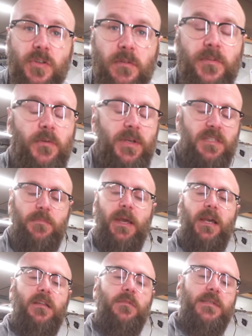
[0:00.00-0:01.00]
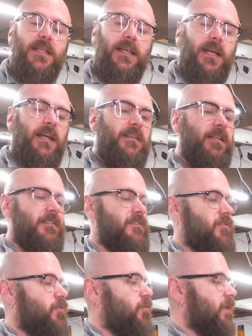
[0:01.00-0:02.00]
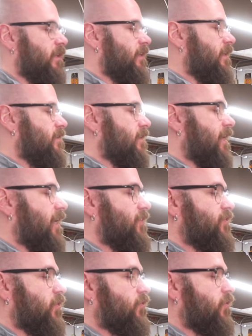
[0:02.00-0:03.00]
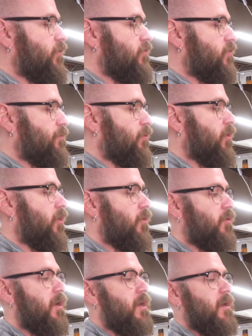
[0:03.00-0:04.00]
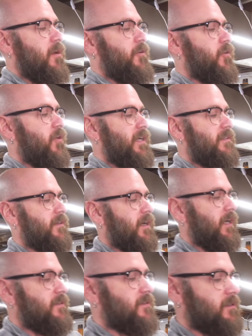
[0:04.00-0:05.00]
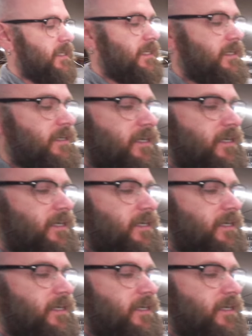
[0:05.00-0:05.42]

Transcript: So a few weeks back there was a contest to win these ISOtunes Pro noise isolating